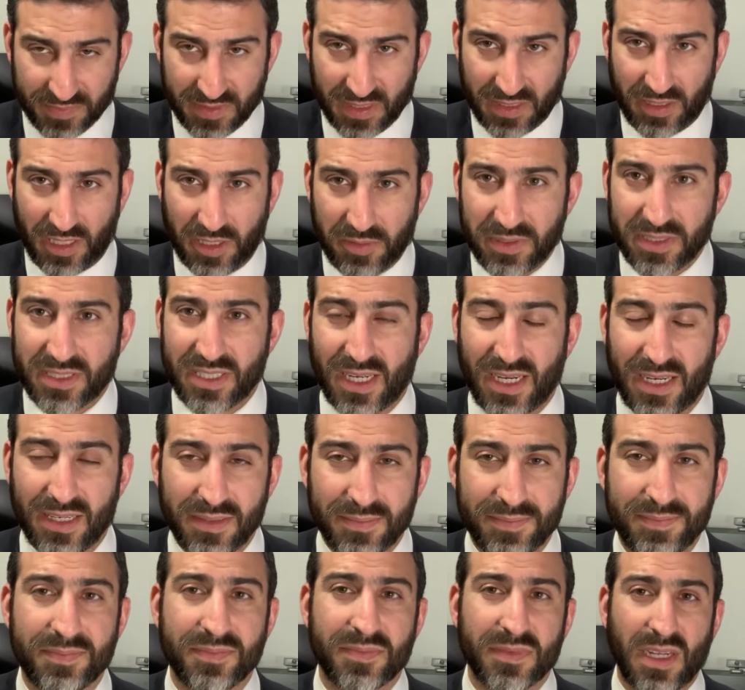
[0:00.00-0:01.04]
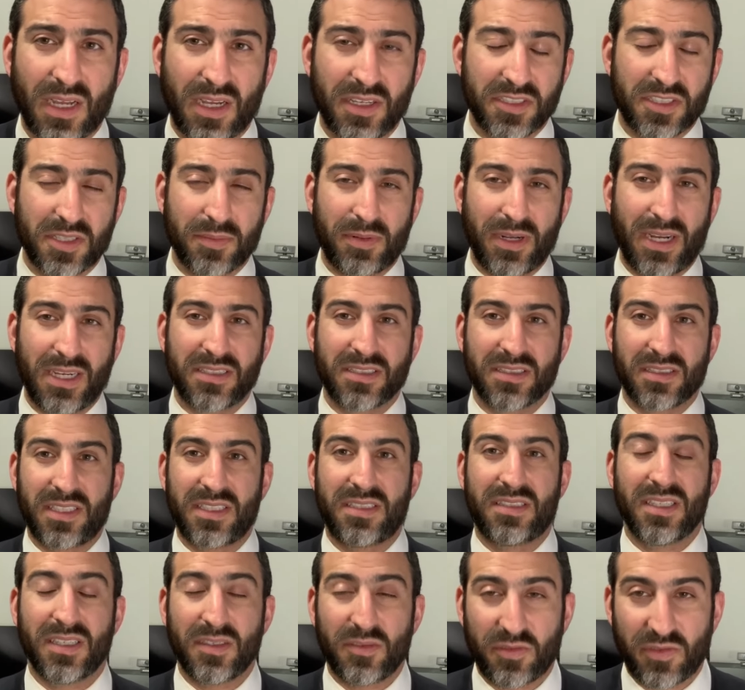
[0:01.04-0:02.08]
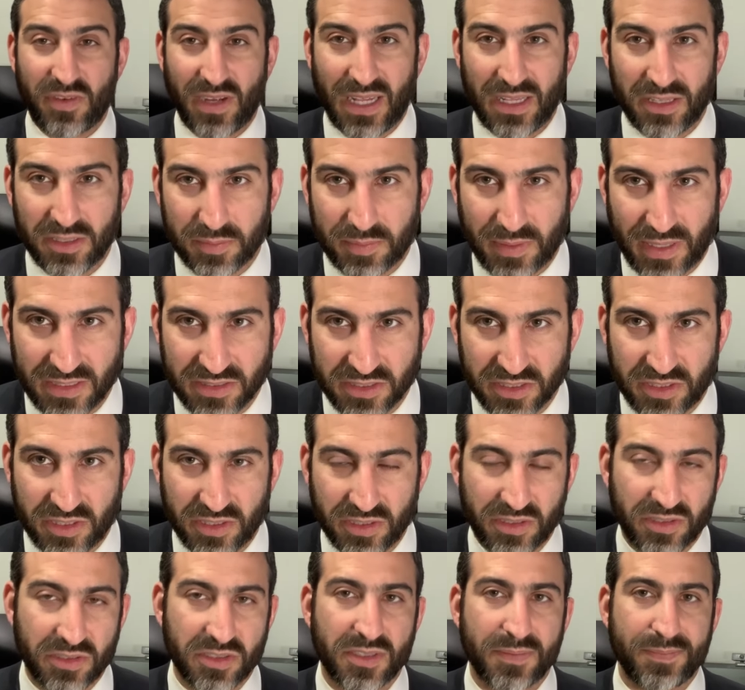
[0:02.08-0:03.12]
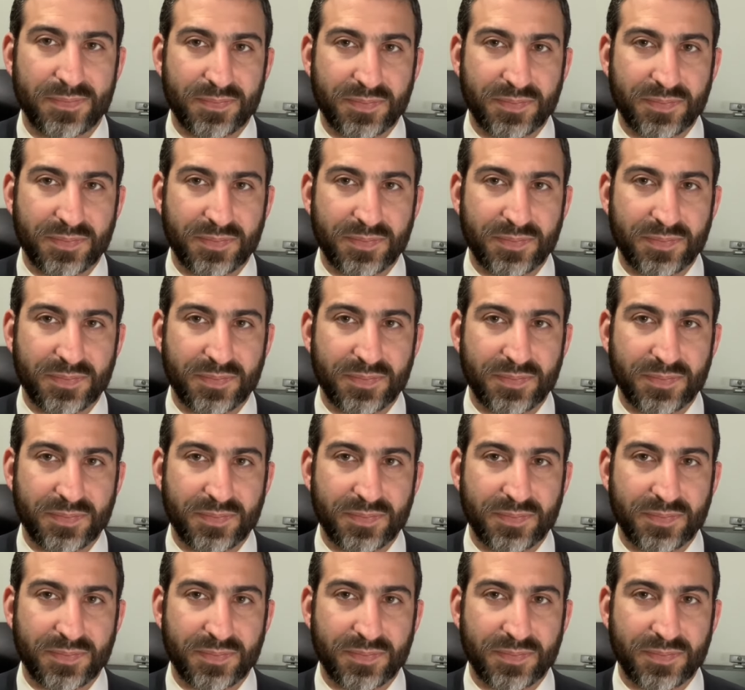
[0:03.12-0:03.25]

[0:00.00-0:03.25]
like we said, unsurprisingly, did follow the prosecutor's